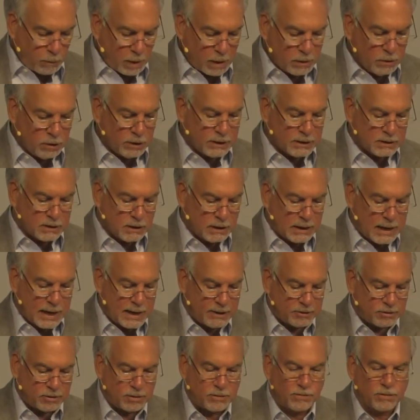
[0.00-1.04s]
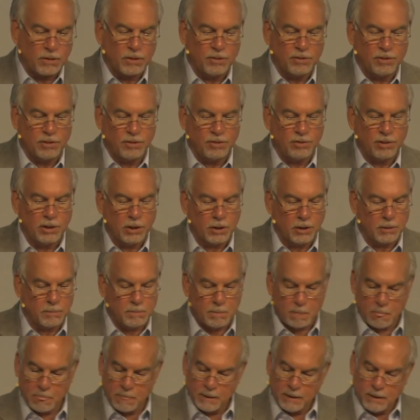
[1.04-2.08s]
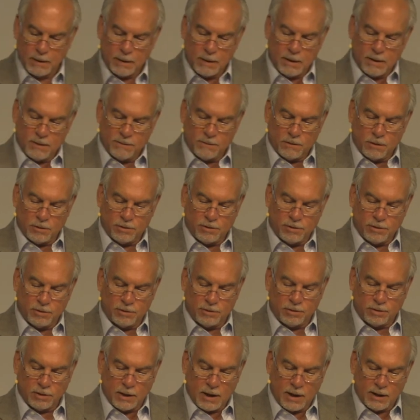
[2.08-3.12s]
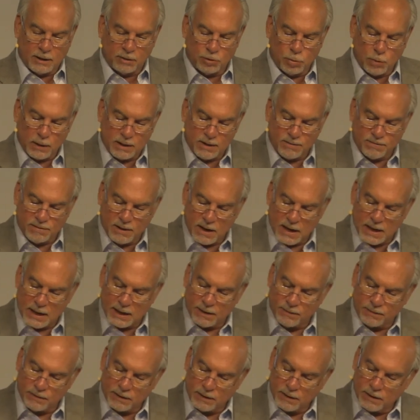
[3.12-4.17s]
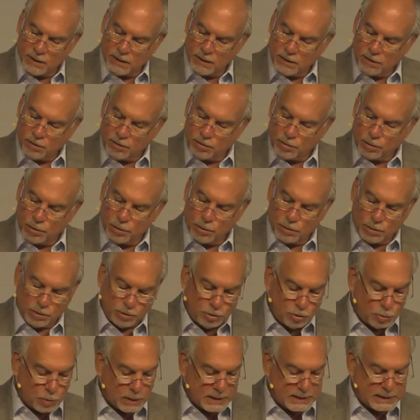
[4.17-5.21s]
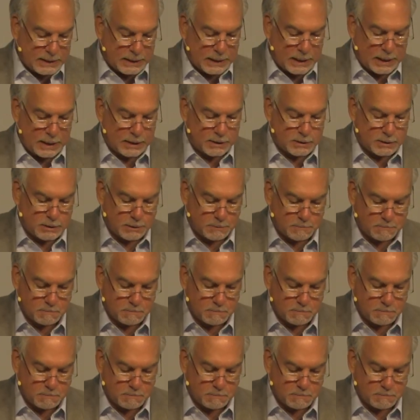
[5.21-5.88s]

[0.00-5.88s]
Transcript: Look at the last verses here. Verses 25 through 28.